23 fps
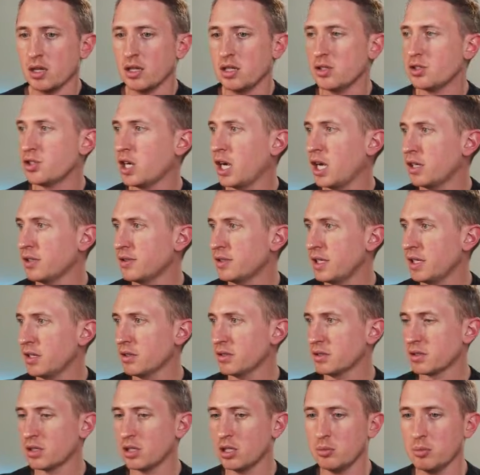the child
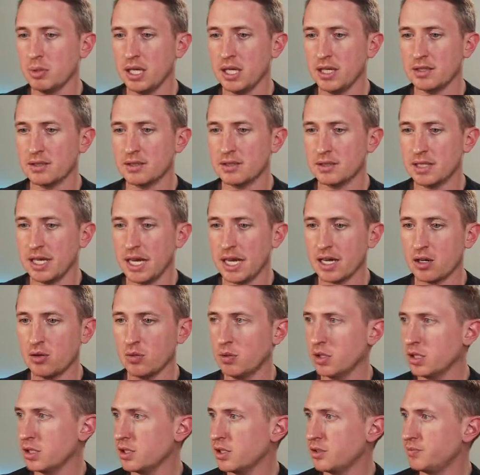here is going to be a stack
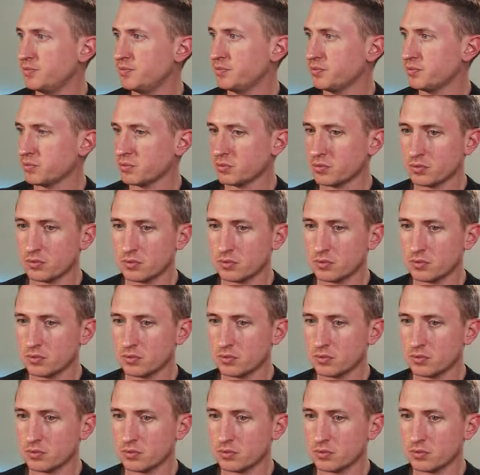widget.